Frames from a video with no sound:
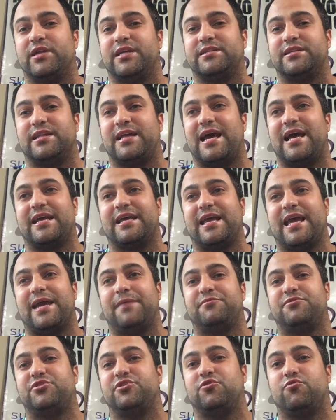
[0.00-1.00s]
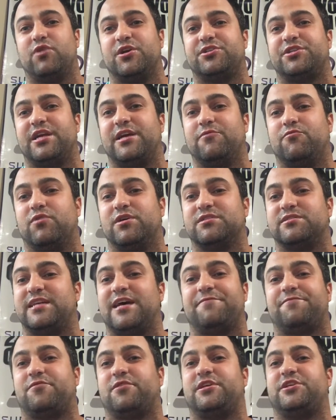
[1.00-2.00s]
into that game, too, which it was
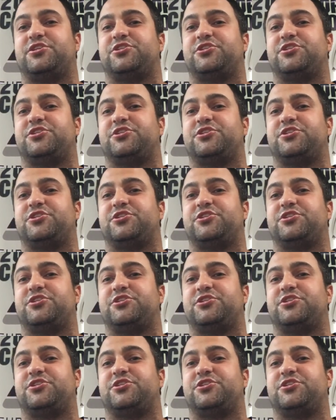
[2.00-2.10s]
definitely